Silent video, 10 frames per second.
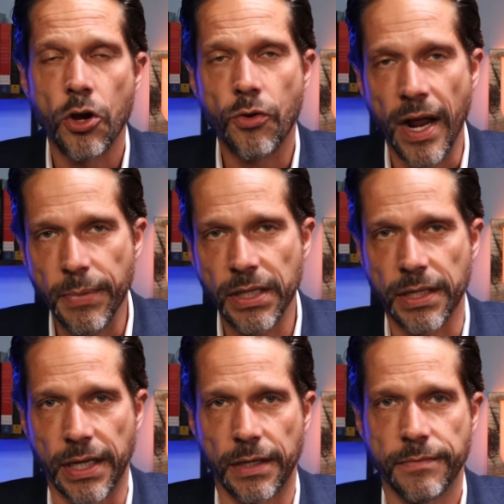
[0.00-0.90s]

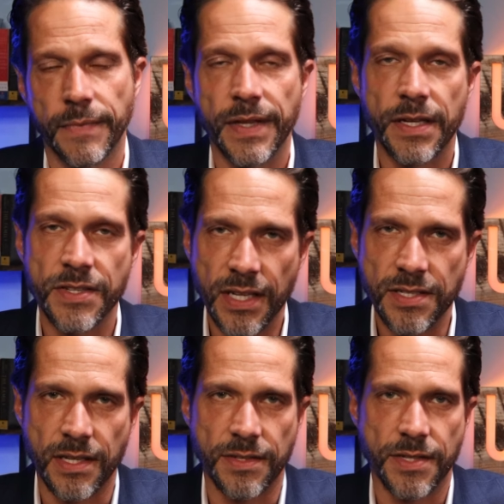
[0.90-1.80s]
Credibility.
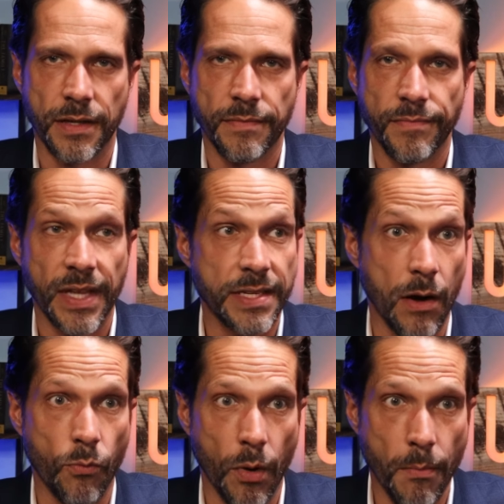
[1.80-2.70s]
Consistency. He's
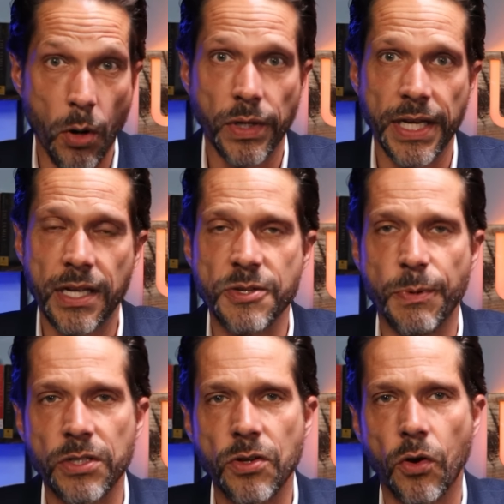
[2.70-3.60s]
not remotely
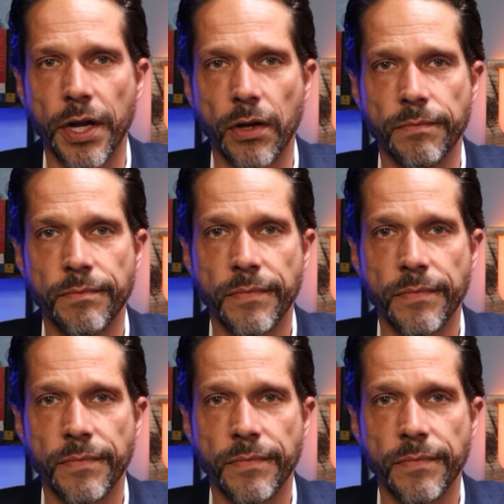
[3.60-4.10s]
conspiratorial.